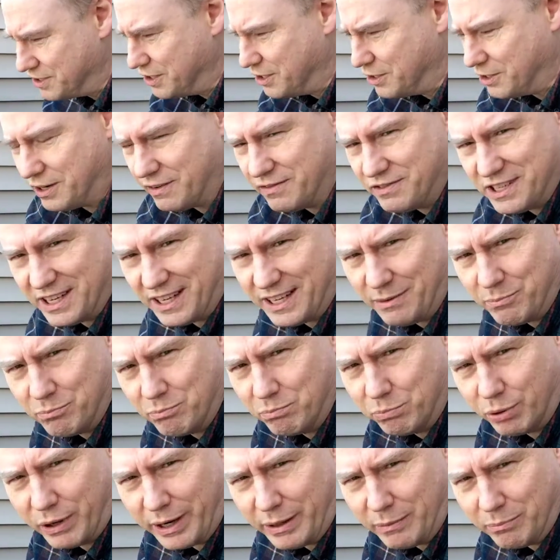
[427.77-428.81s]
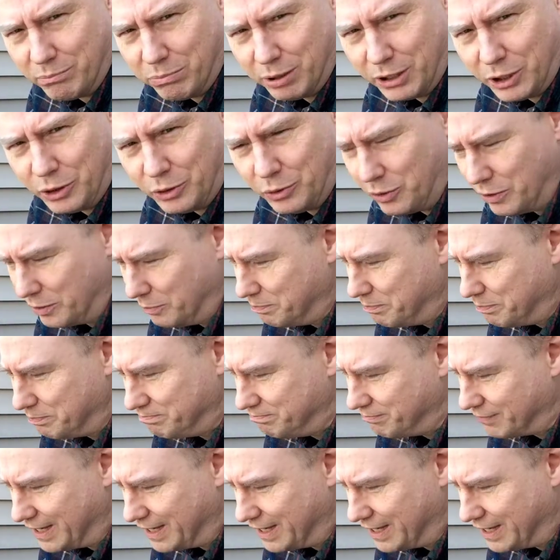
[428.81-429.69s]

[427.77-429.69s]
so you don't have any bright blue or